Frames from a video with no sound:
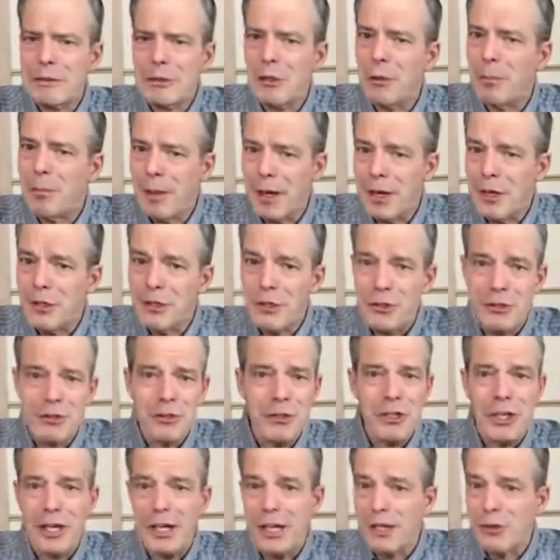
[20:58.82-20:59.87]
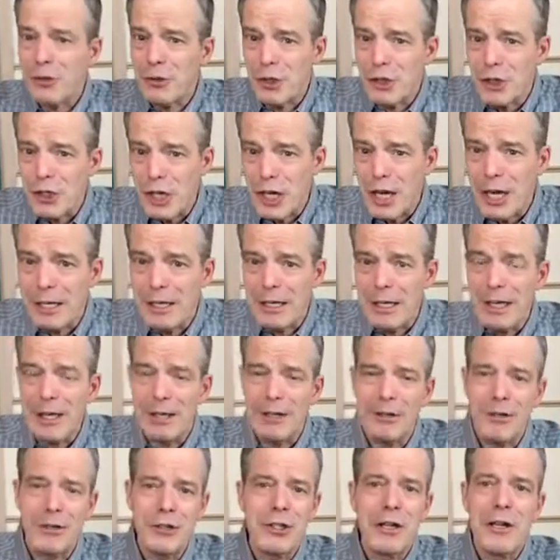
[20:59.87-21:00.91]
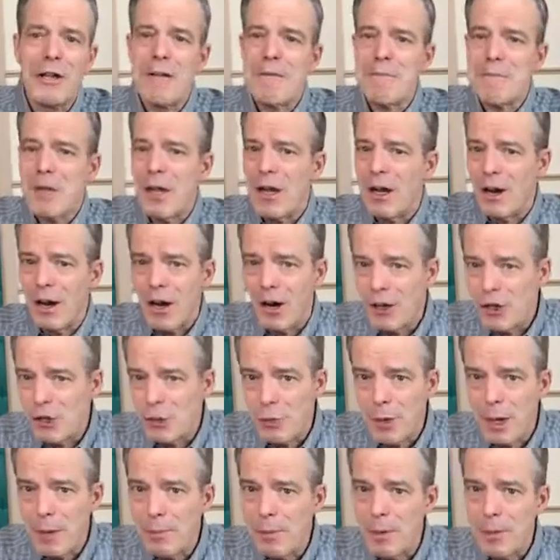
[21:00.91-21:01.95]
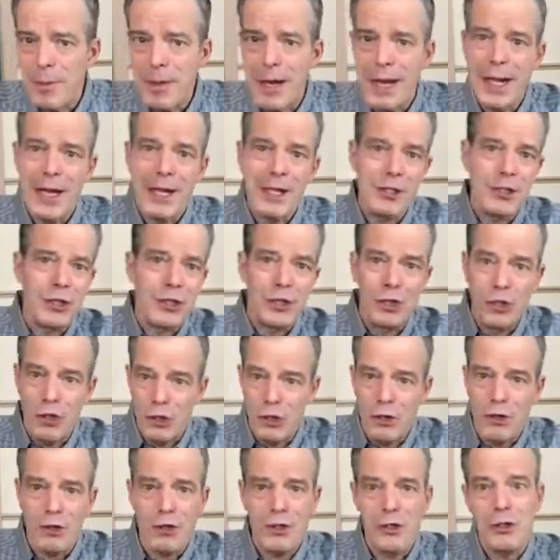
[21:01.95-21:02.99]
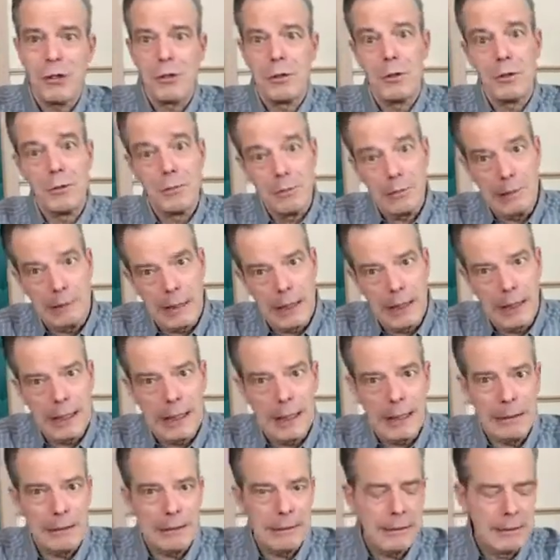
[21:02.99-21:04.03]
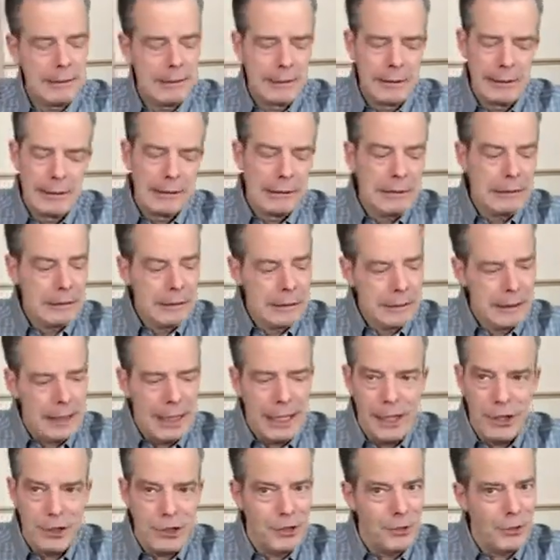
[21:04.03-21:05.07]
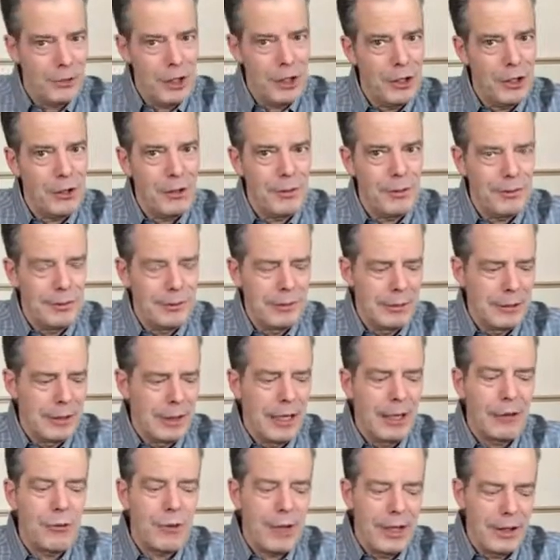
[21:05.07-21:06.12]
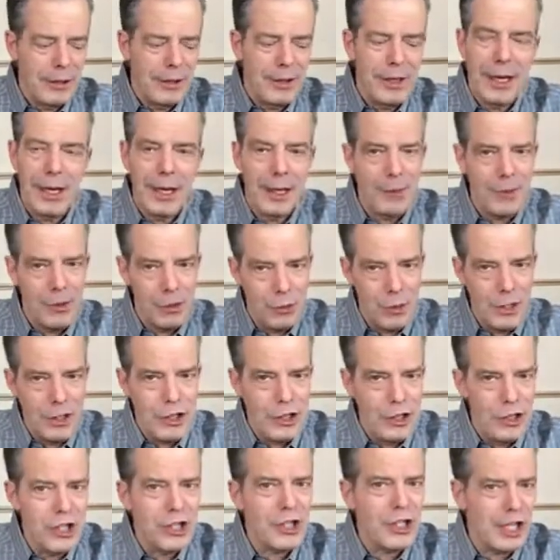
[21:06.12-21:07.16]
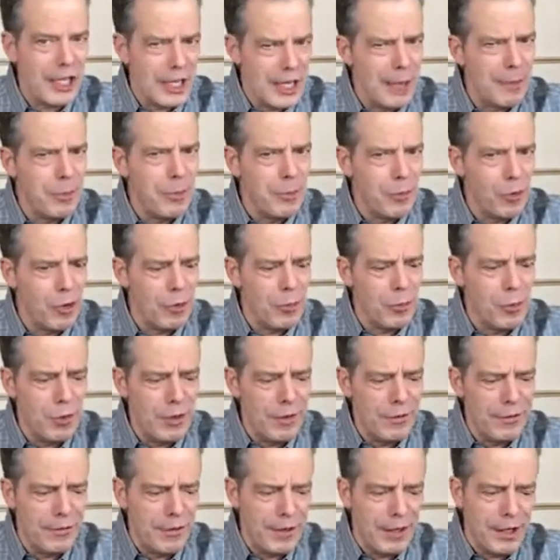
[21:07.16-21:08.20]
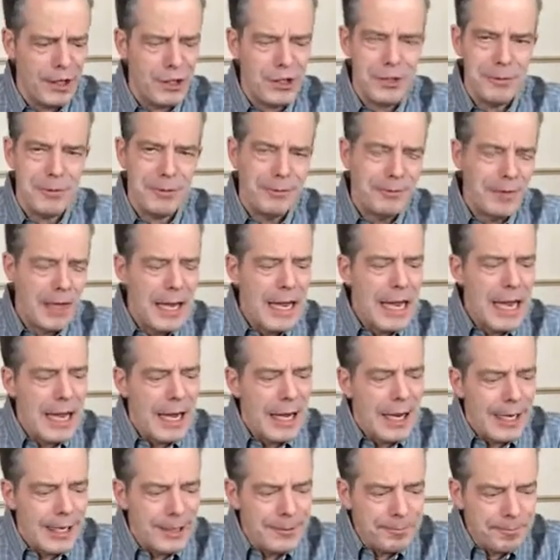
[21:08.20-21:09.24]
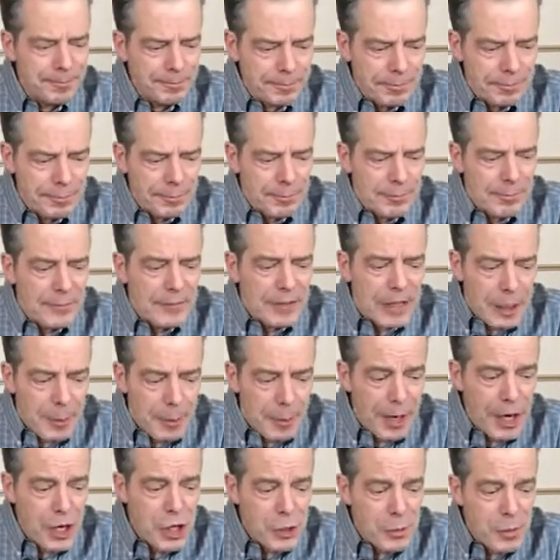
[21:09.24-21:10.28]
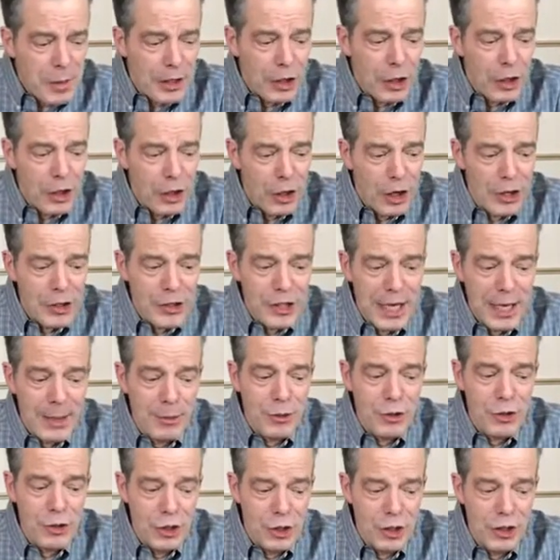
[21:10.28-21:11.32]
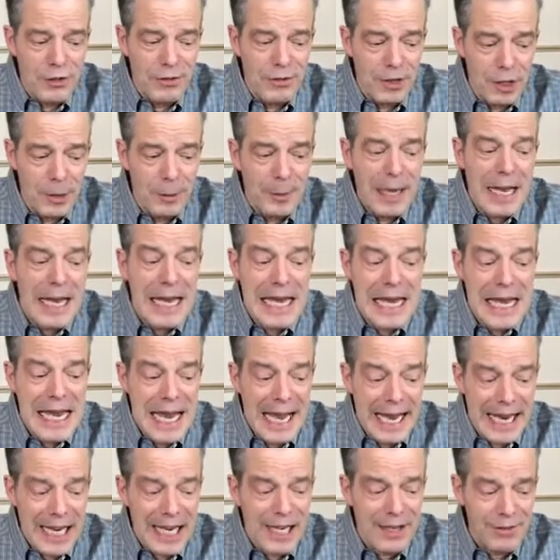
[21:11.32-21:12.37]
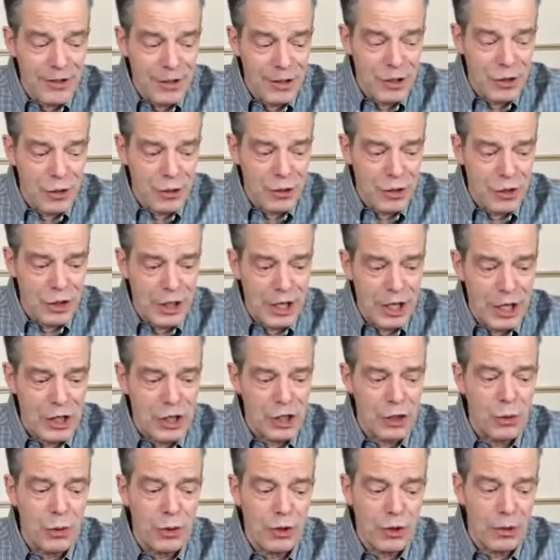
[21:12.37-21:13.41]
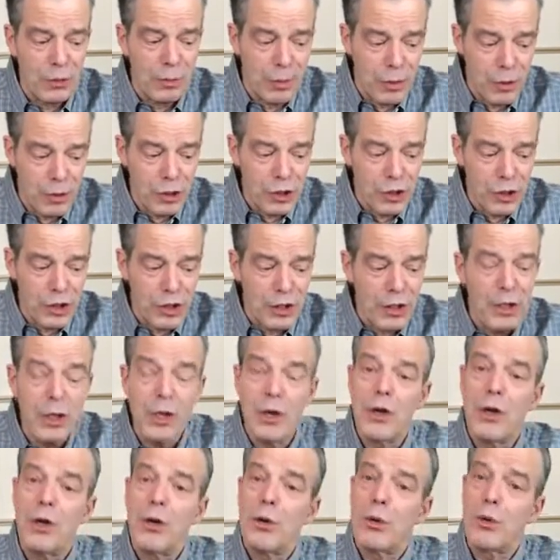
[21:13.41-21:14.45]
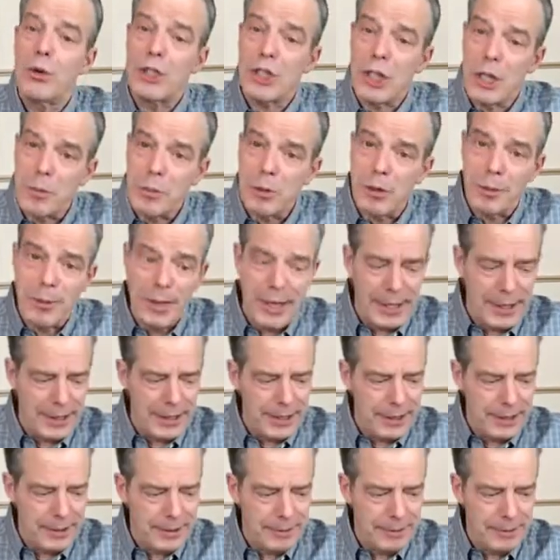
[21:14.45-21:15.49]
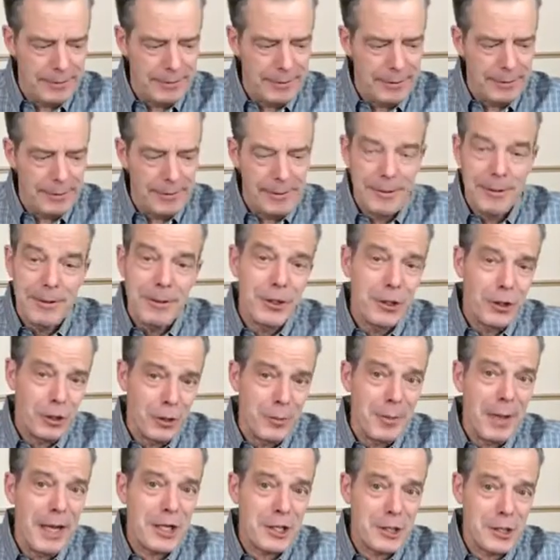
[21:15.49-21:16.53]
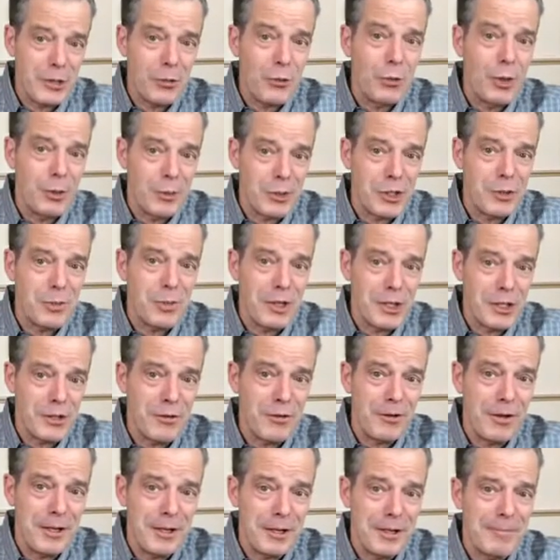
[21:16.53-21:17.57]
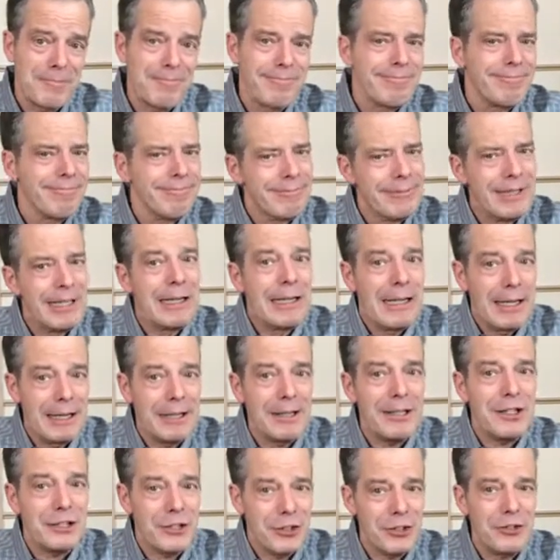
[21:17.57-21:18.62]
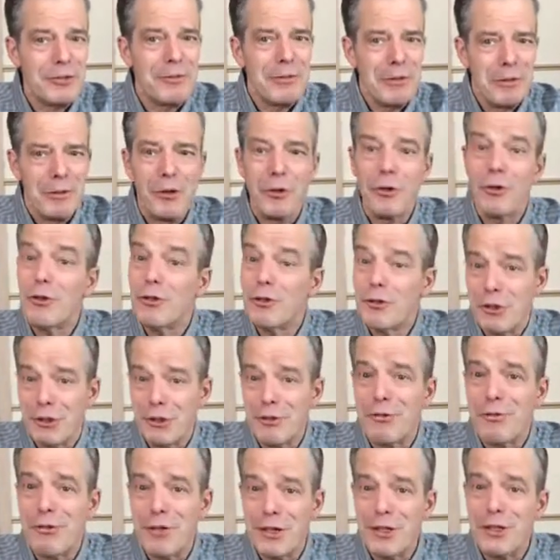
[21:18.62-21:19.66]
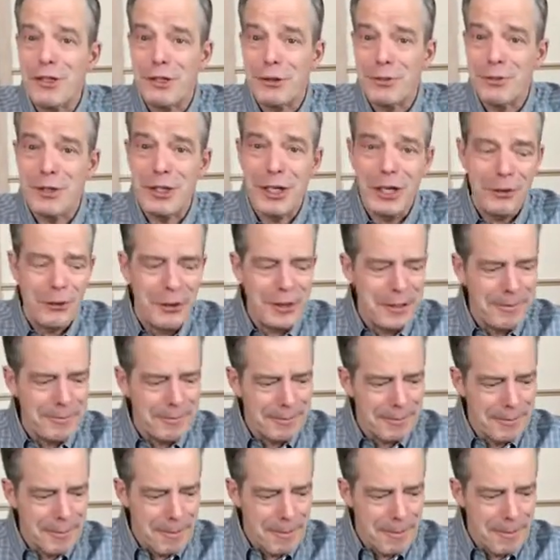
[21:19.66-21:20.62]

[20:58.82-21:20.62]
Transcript: So punishers, electric shock collars, harsh reprimands, jerks, hitting, gosh, know, I'd rather not. Let me read you just a couple more brief things. Um, punishment can cause animals to develop a negative association with the person who's implementing it. You know, man's and woman's best friend? Let's nurture the friendship, shall we?